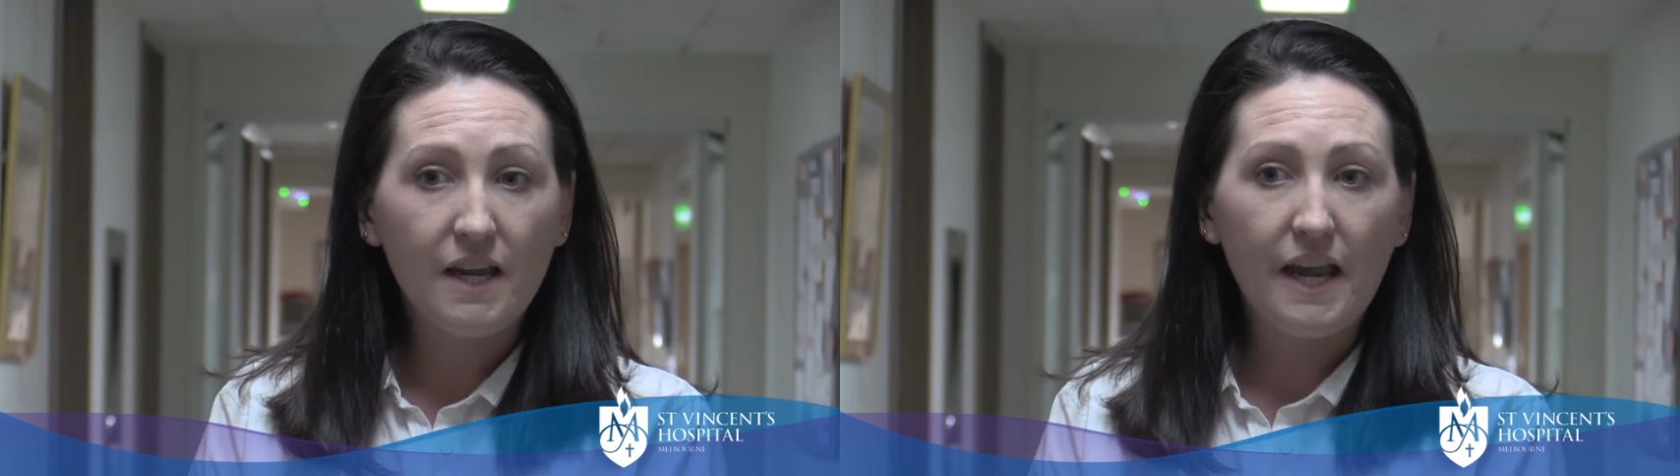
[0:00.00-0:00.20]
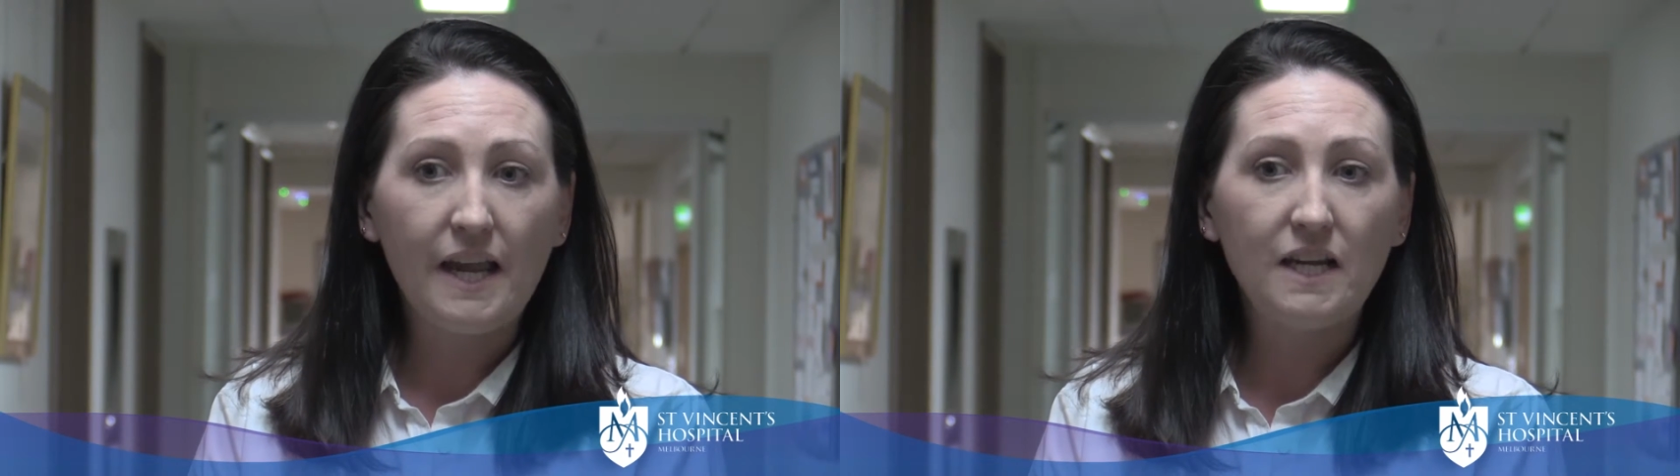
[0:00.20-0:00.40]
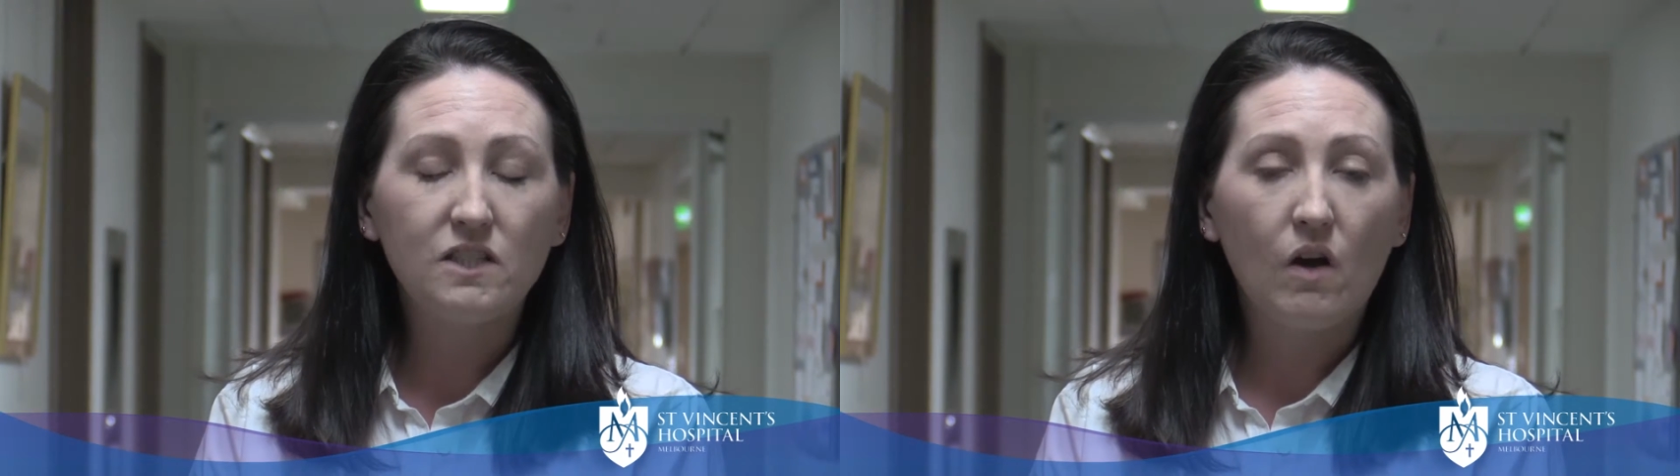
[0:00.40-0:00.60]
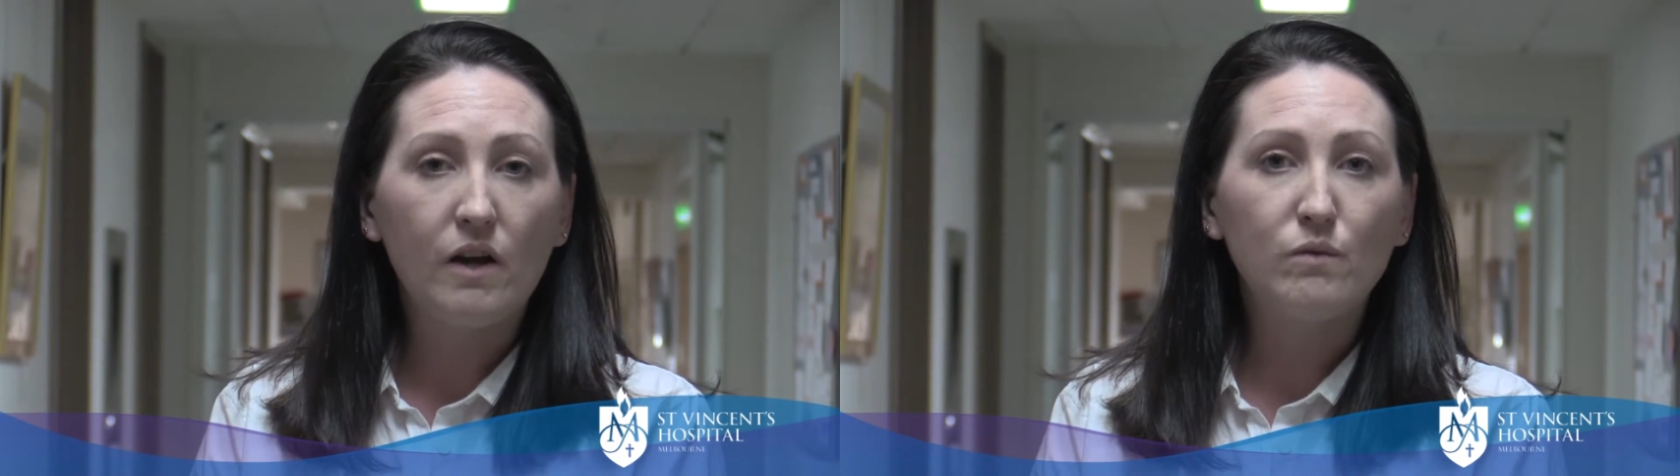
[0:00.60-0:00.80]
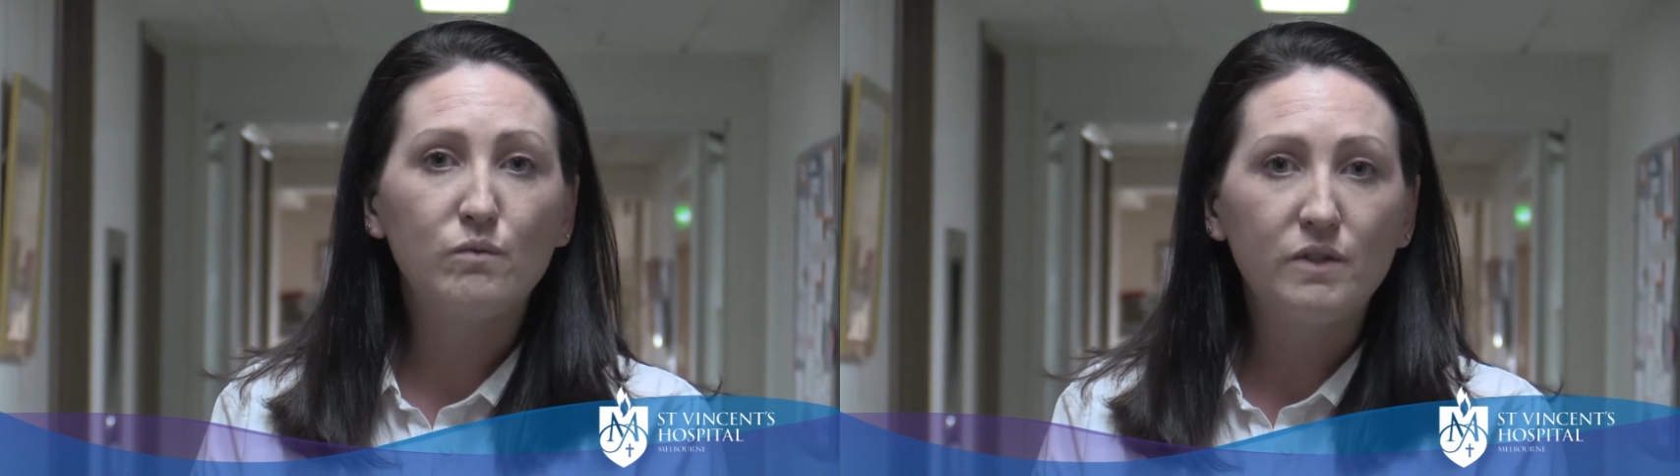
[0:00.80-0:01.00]
and
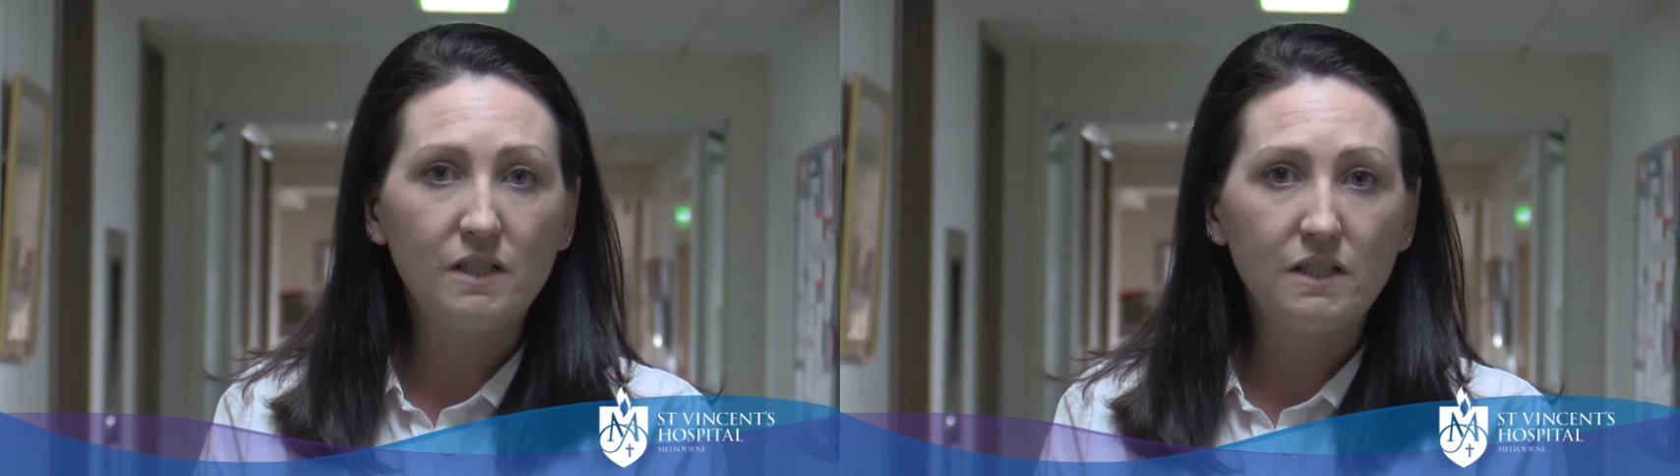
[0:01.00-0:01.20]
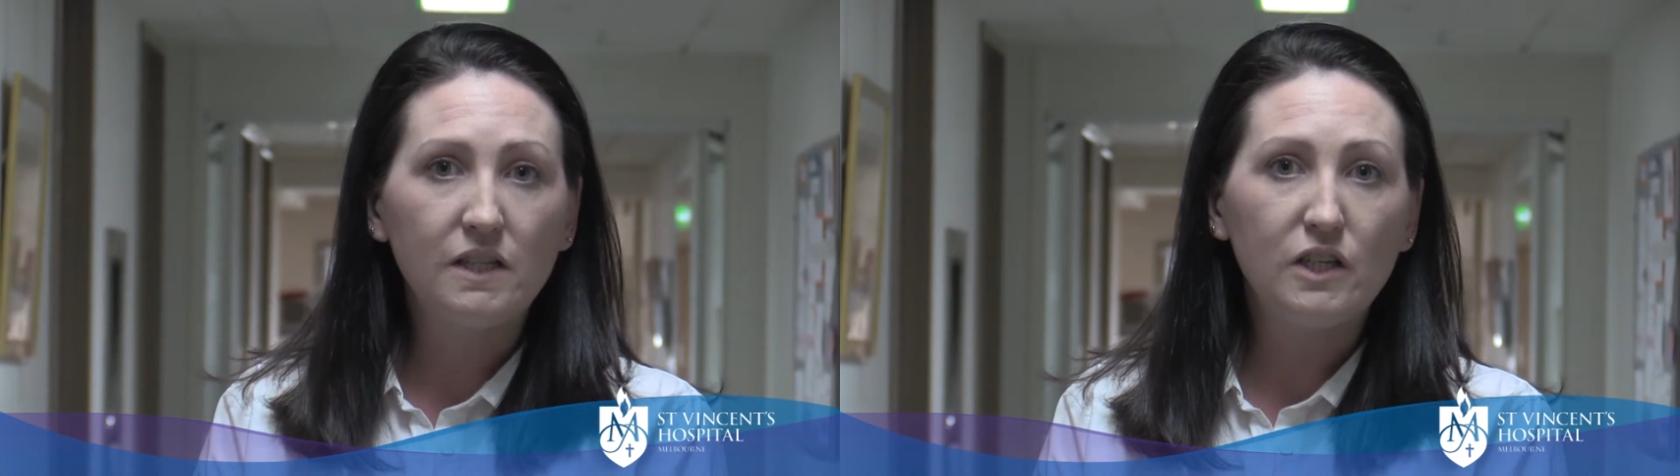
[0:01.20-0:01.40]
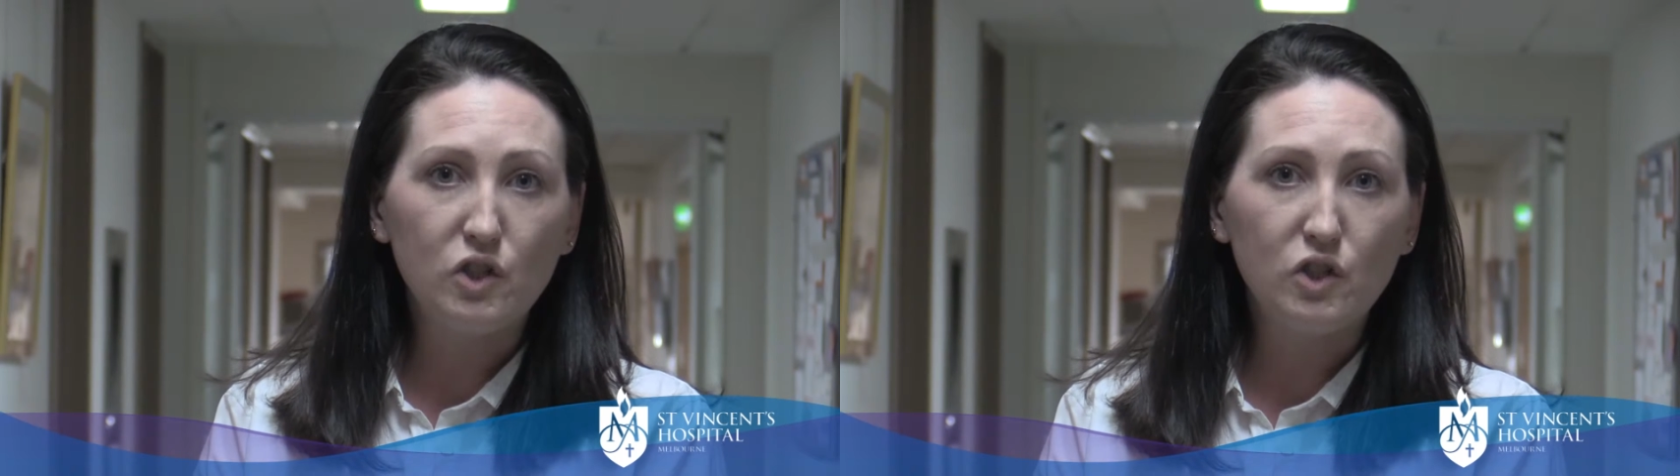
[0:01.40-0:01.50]
I really